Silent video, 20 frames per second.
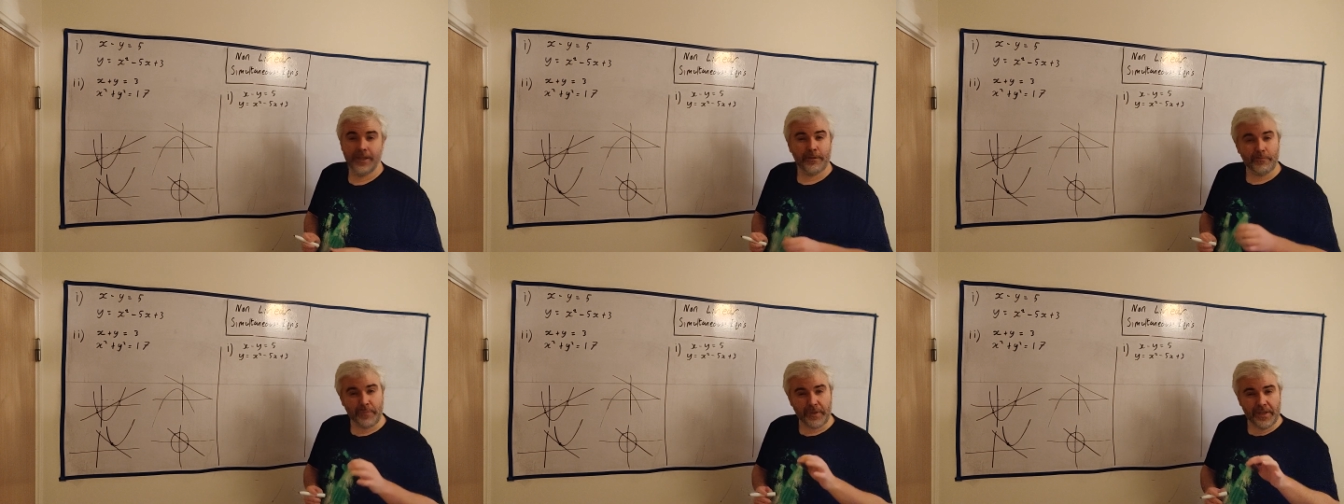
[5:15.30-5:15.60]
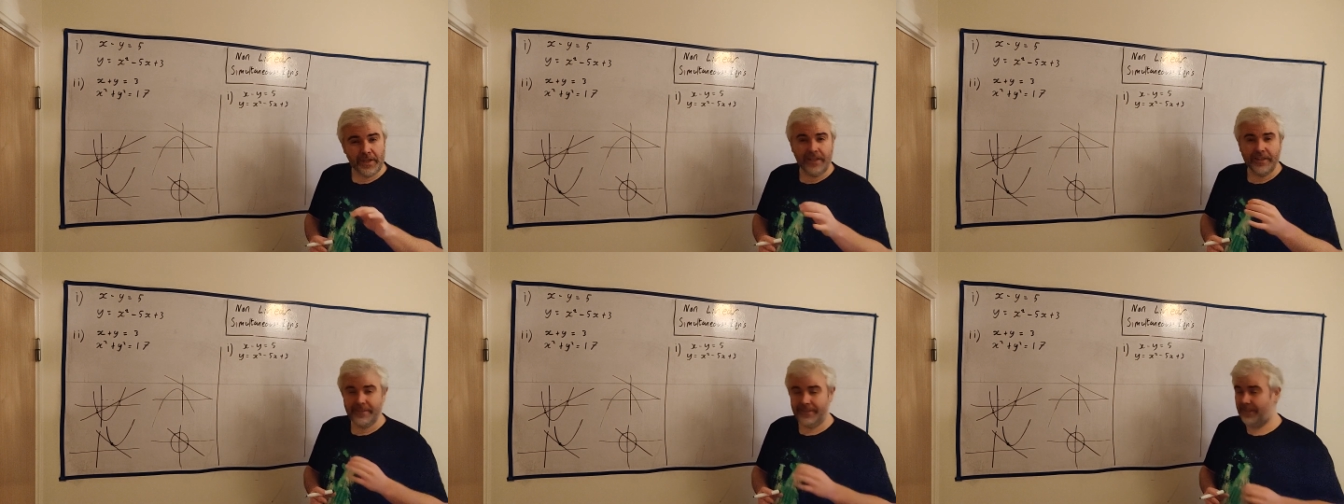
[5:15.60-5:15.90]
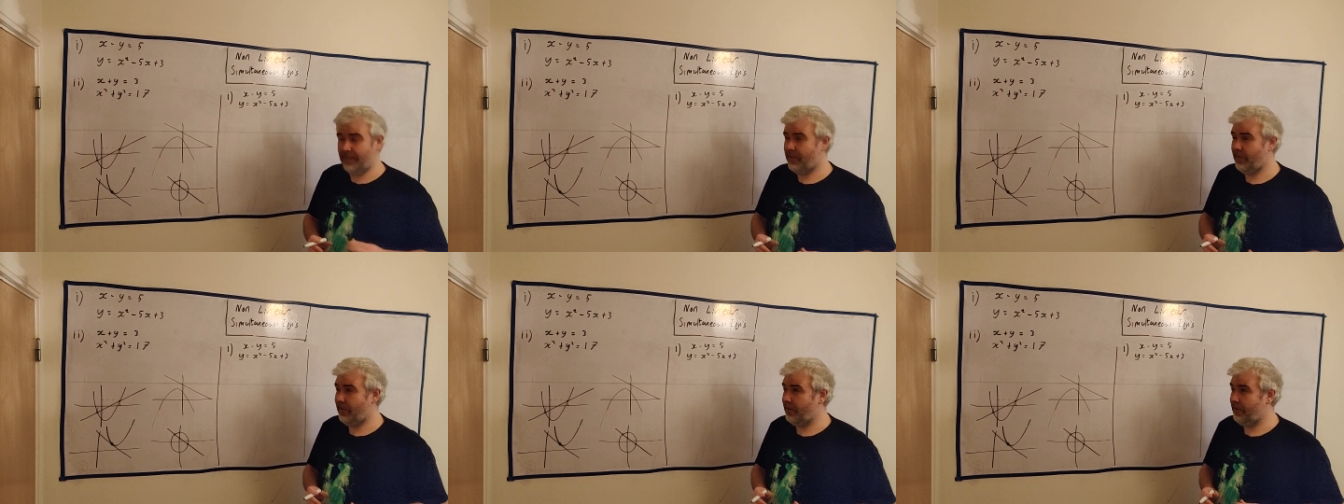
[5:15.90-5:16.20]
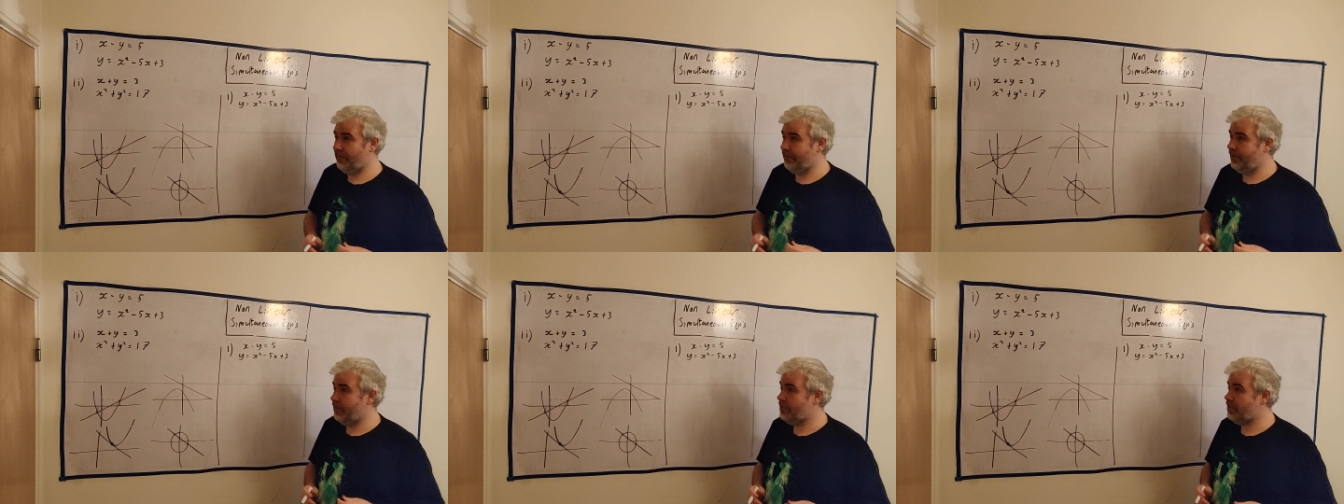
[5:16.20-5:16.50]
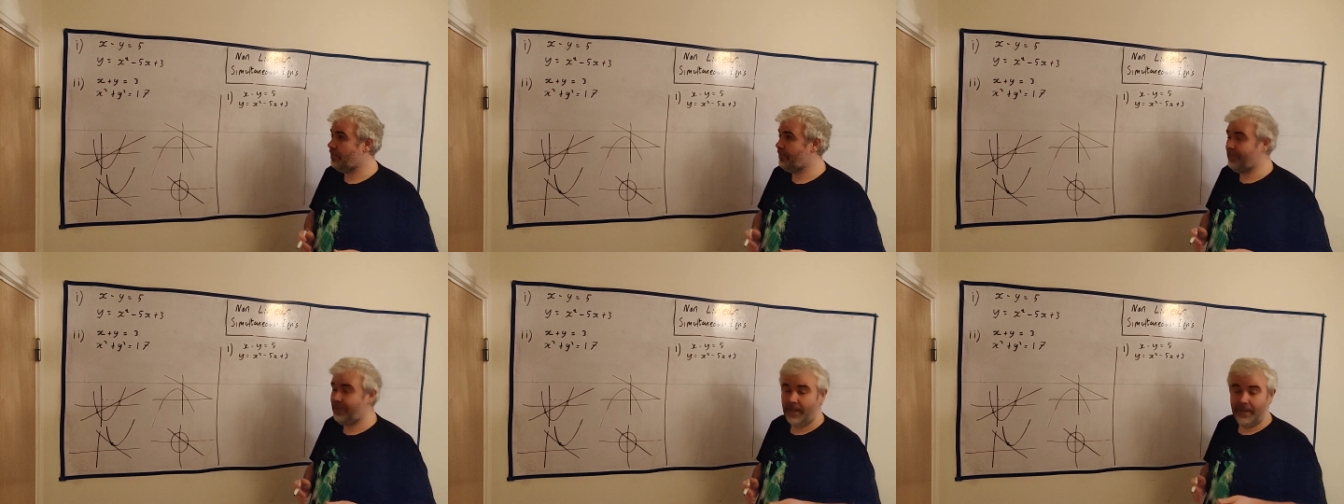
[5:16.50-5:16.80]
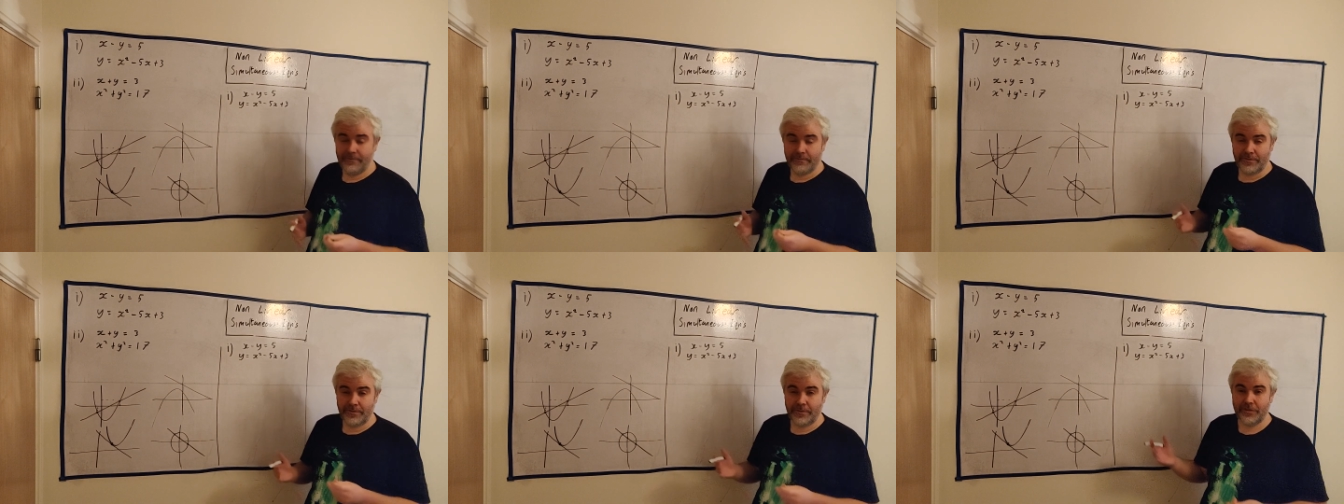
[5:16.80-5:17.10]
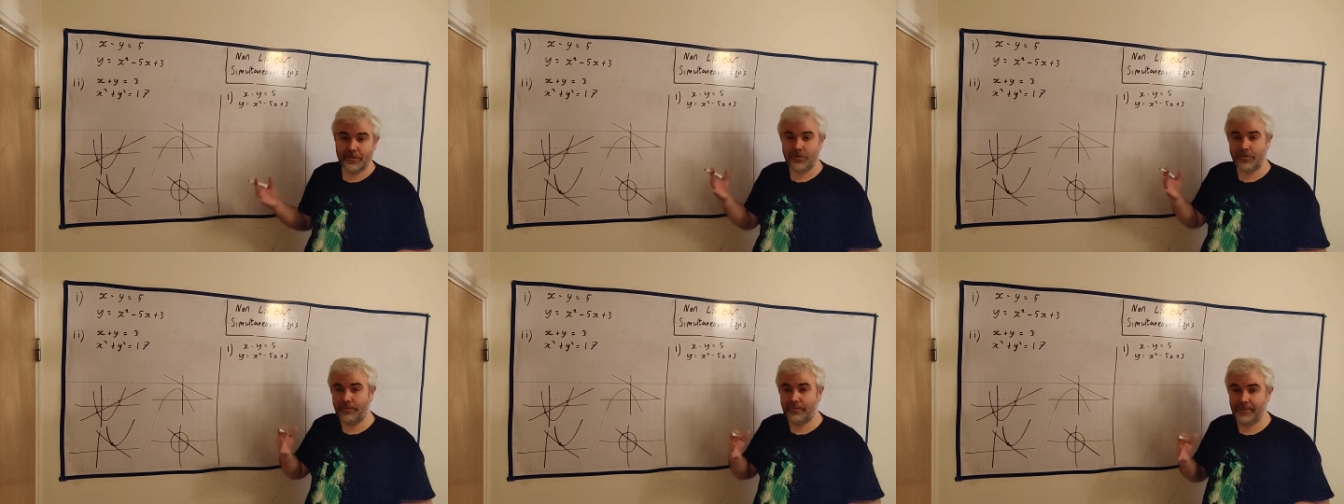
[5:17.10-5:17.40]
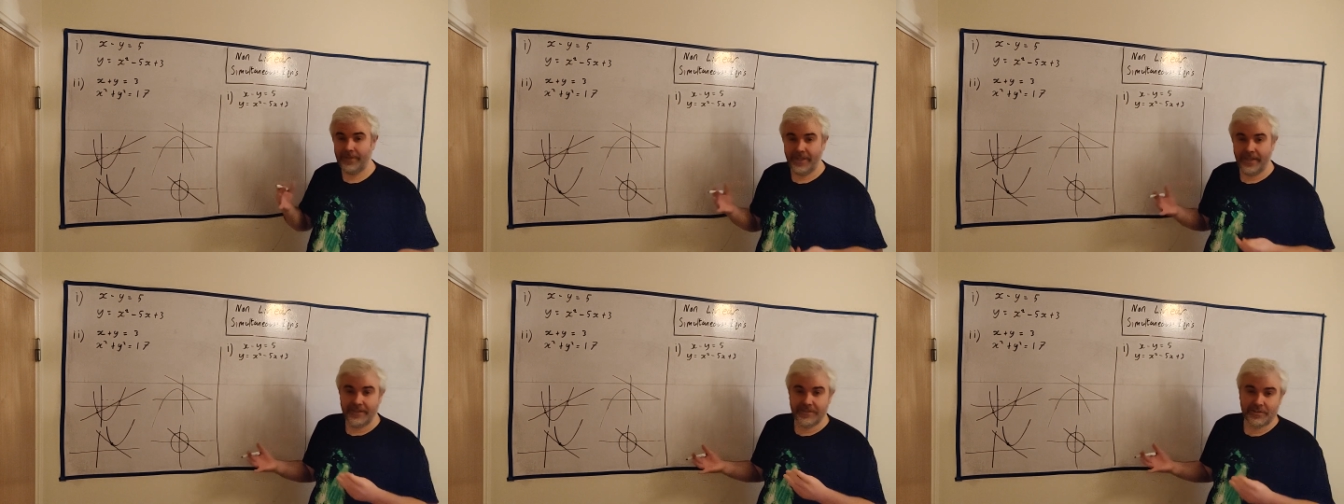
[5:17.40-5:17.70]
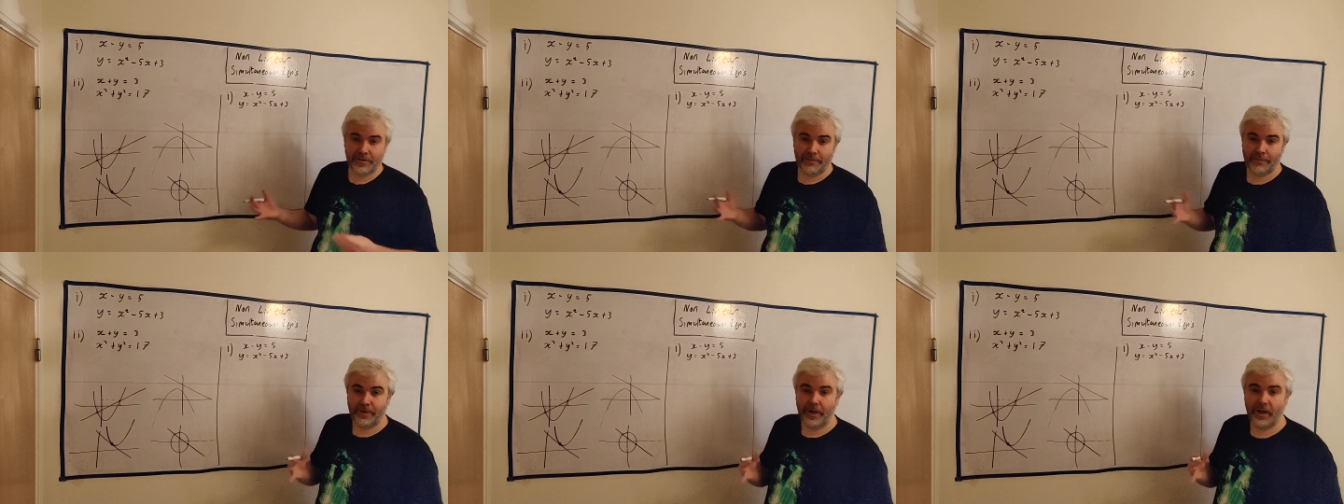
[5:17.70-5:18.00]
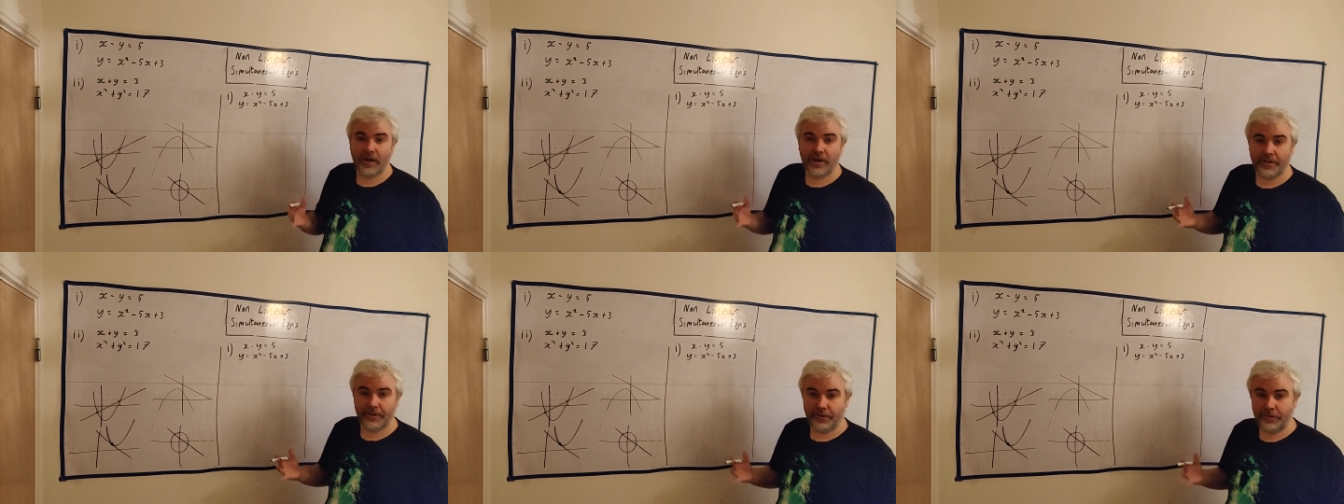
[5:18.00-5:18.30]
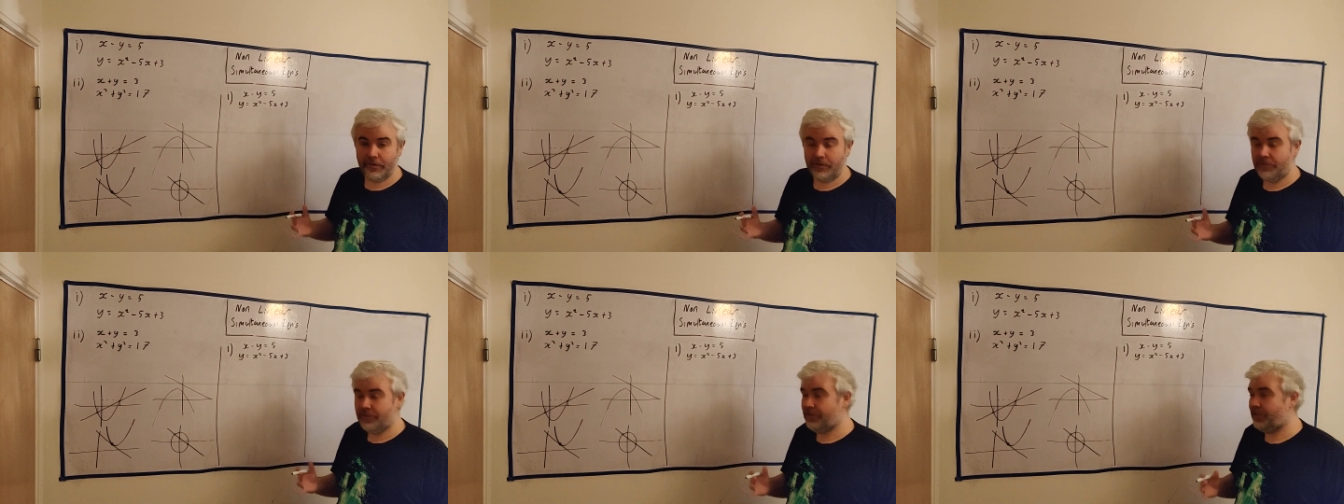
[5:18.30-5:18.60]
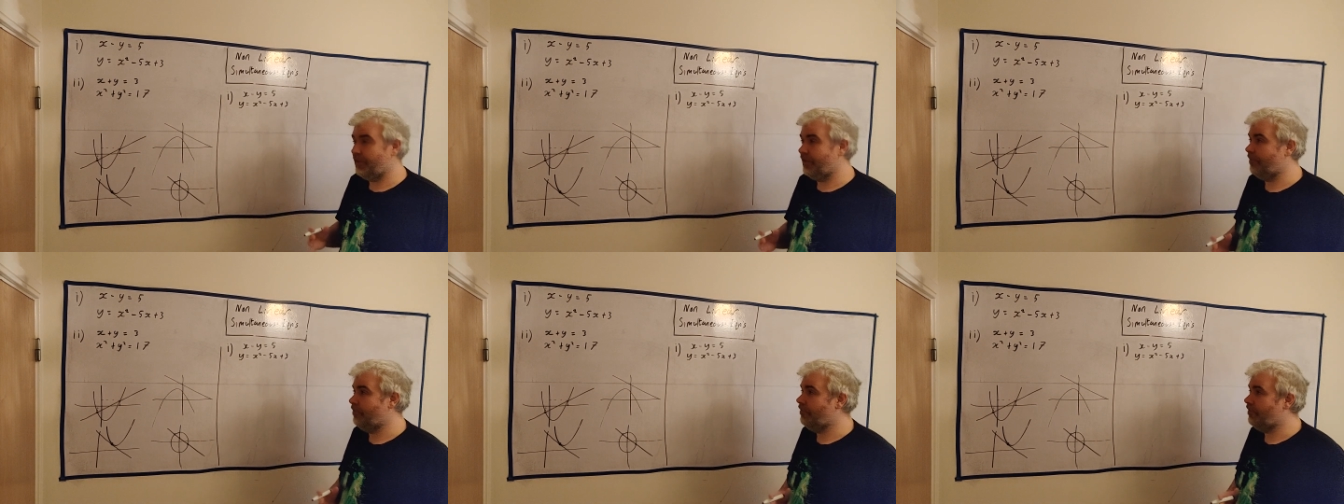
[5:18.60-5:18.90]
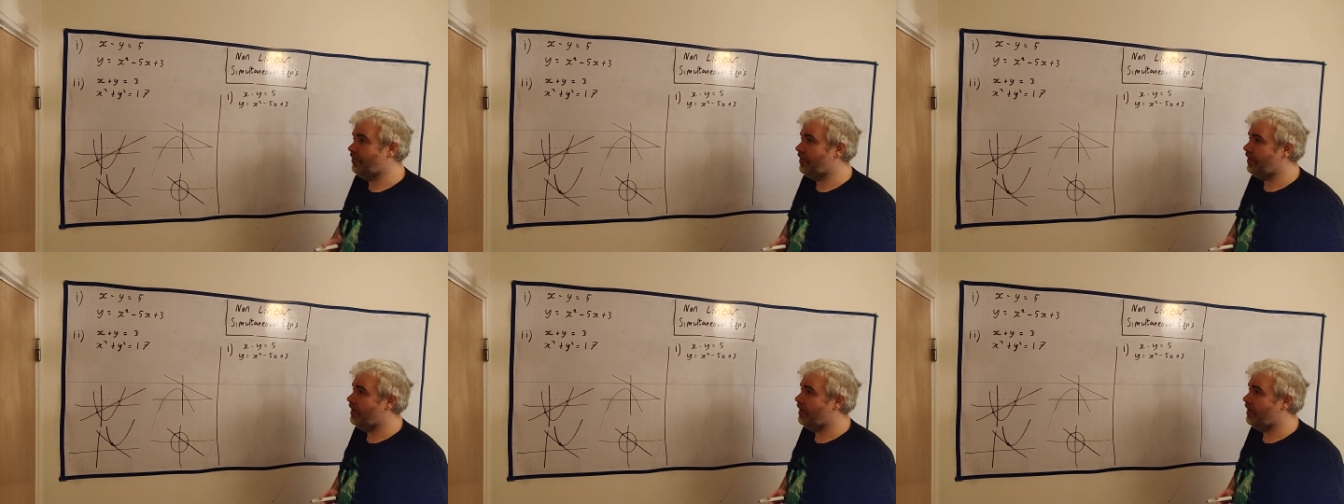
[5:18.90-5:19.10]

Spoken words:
Be a little careful. Sometimes there's some things are better than others to do.